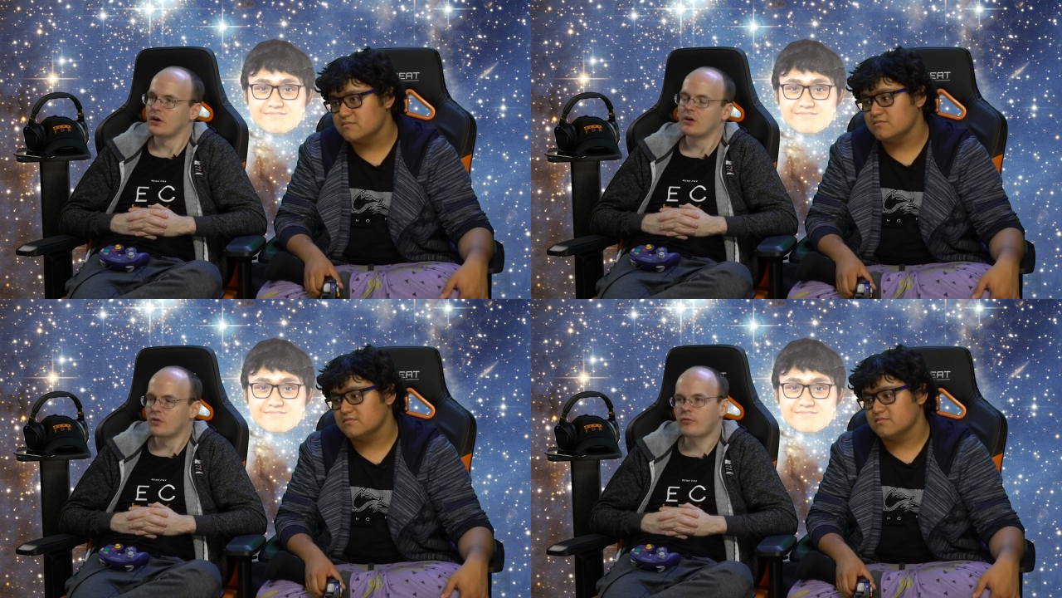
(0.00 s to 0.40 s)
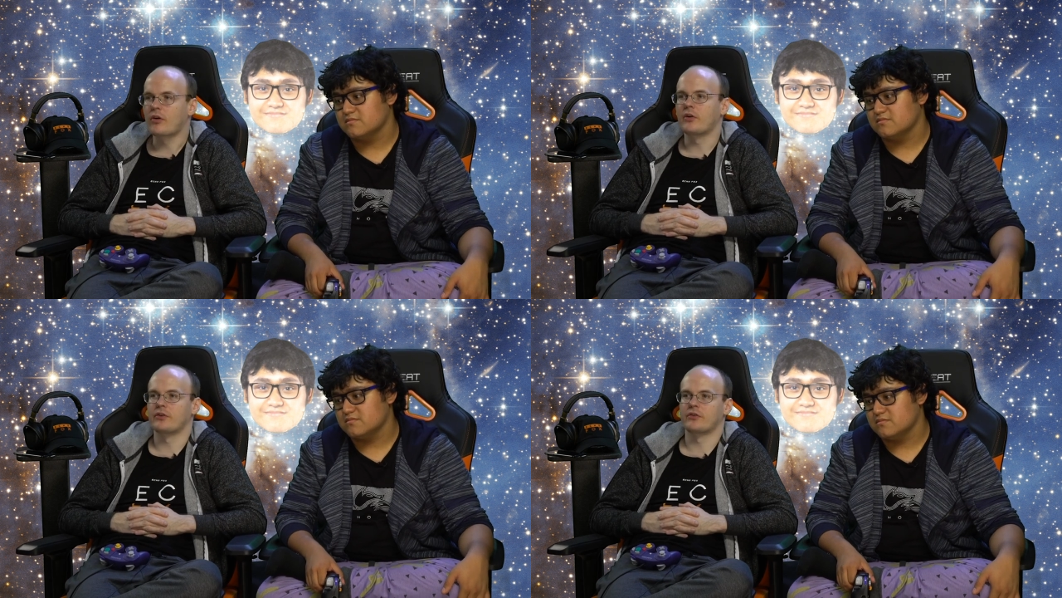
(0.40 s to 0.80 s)
Speaker 1: And
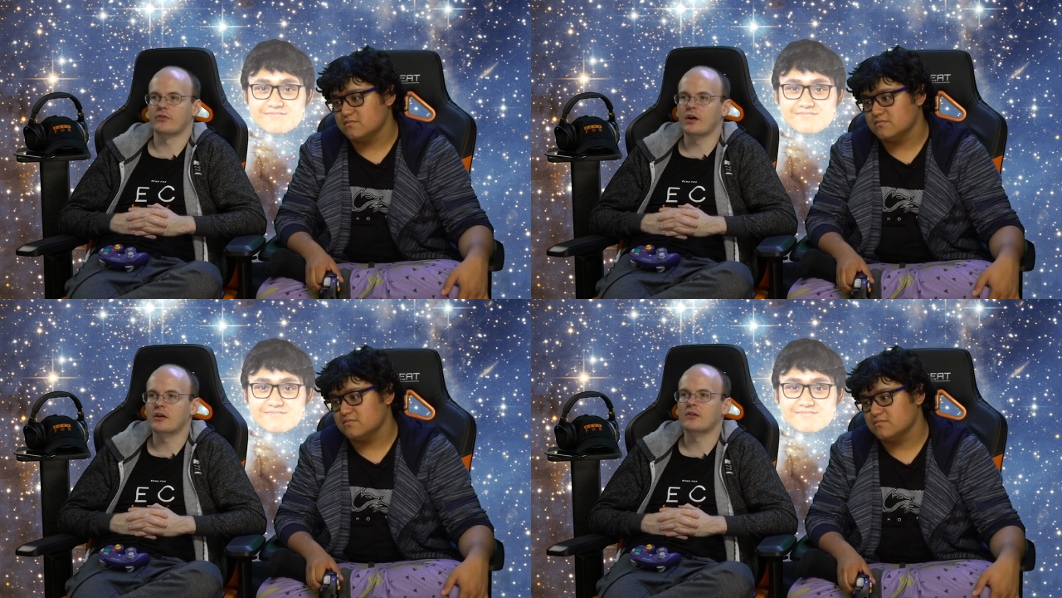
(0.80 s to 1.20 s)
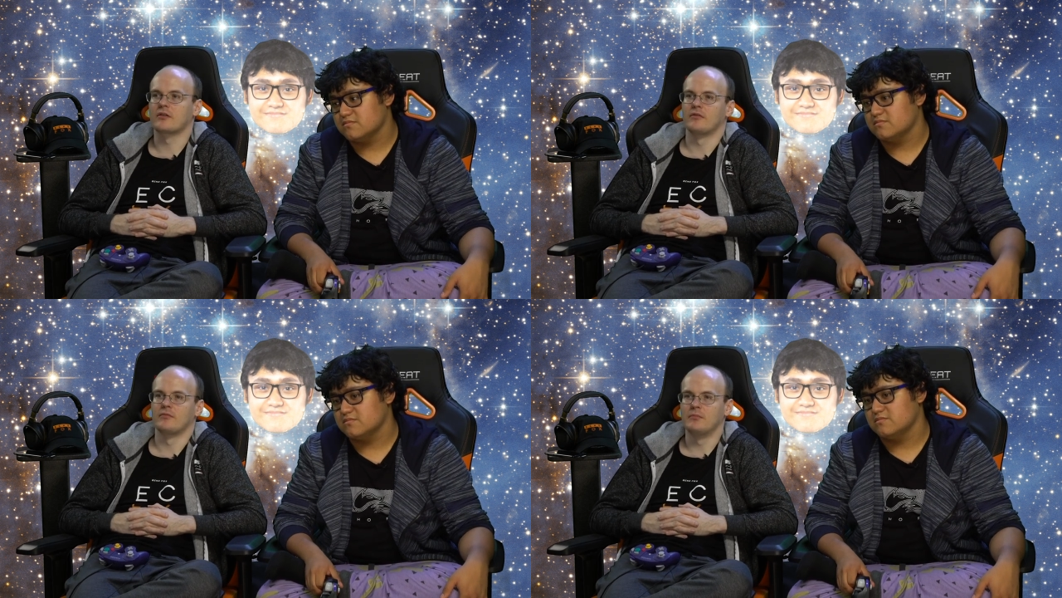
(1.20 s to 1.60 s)
overall, he's just like
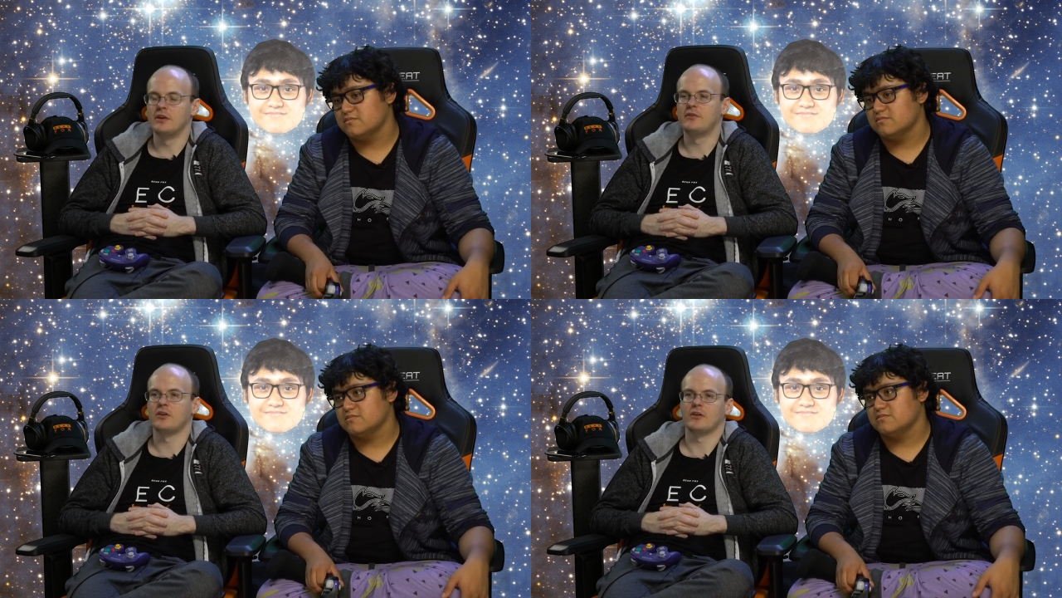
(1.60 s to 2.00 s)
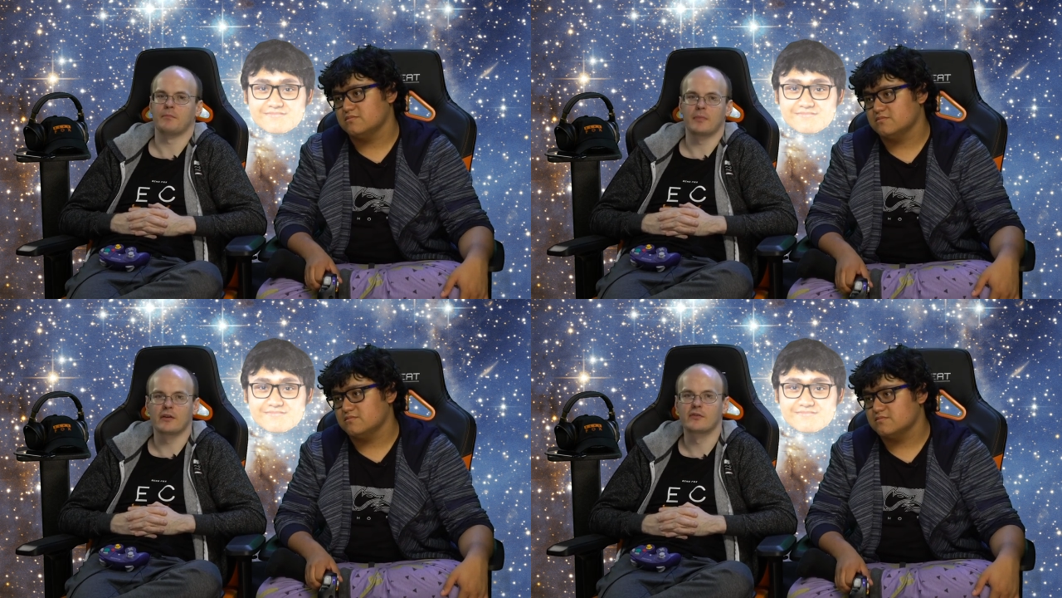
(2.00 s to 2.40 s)
mid-tier
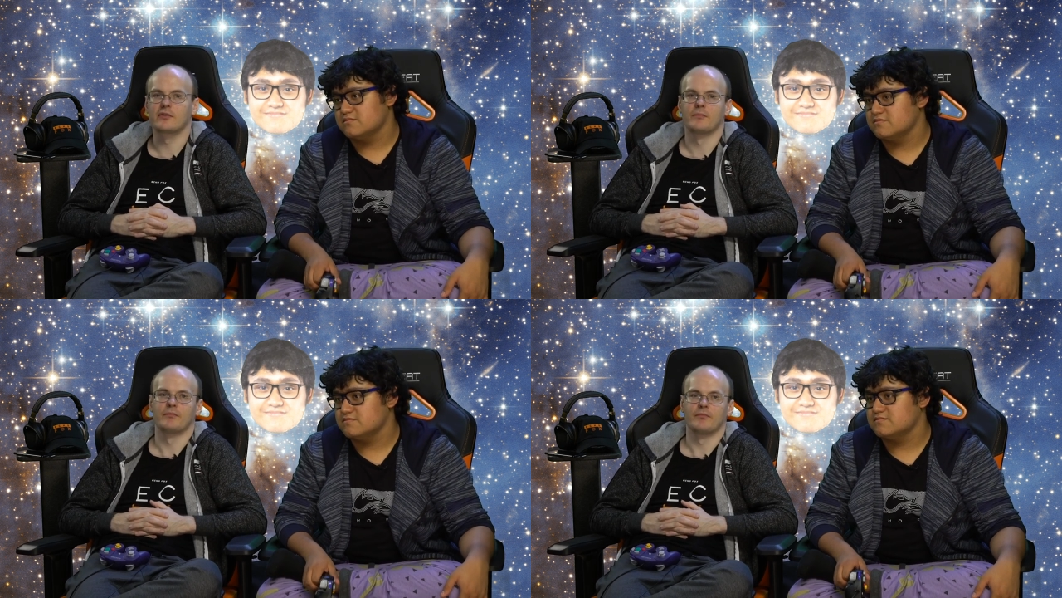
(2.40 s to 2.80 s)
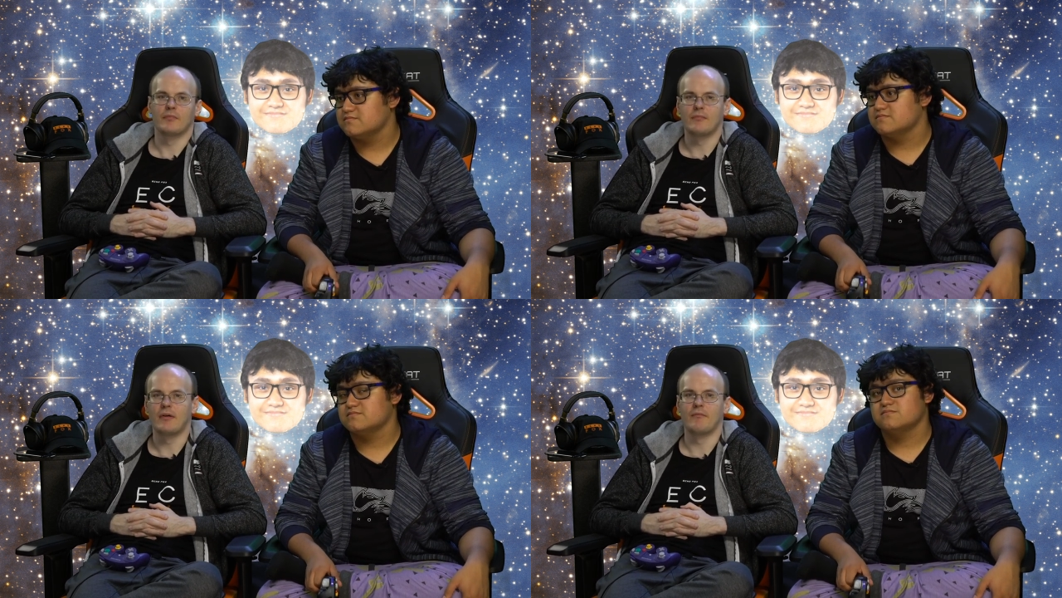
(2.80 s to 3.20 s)
at best.
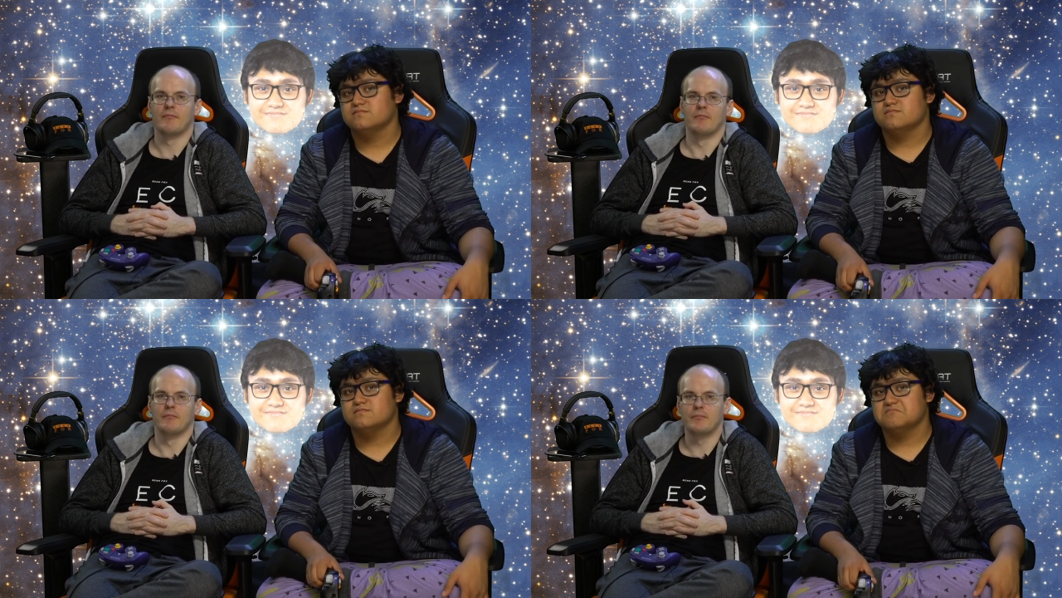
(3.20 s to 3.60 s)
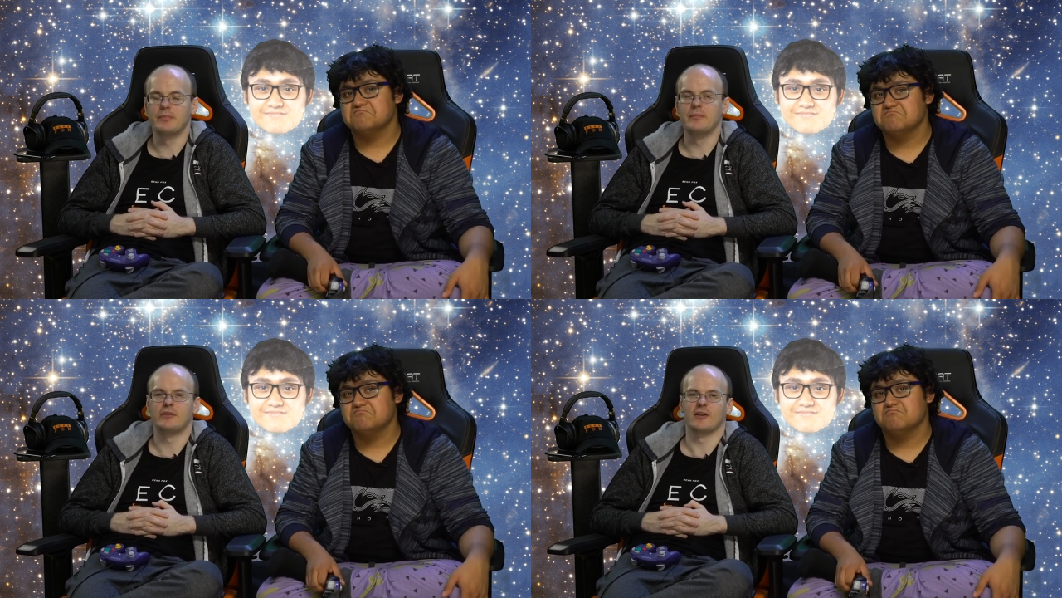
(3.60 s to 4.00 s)

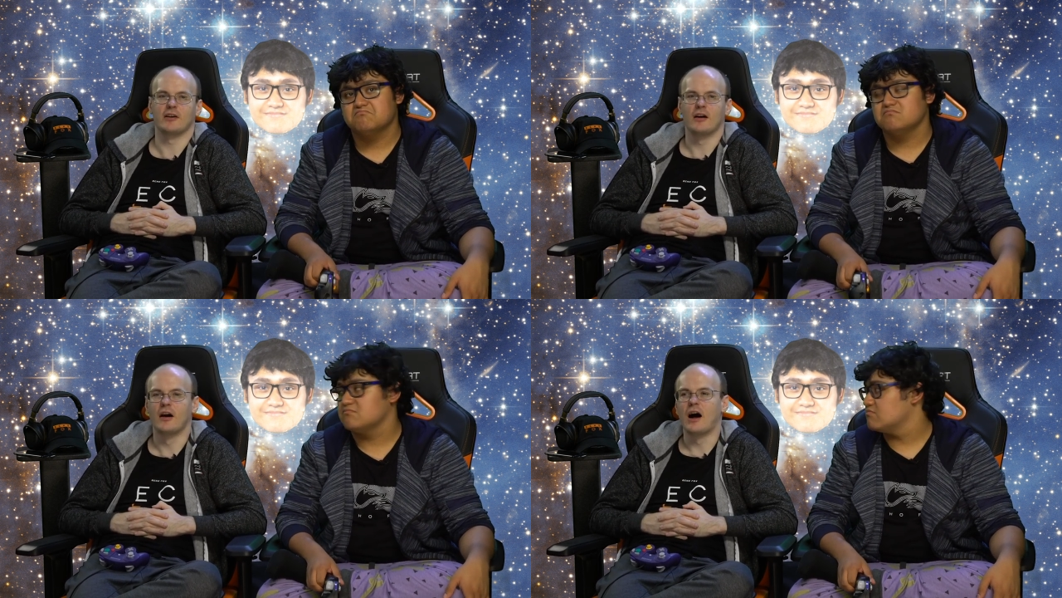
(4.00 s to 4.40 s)
Mid-tier,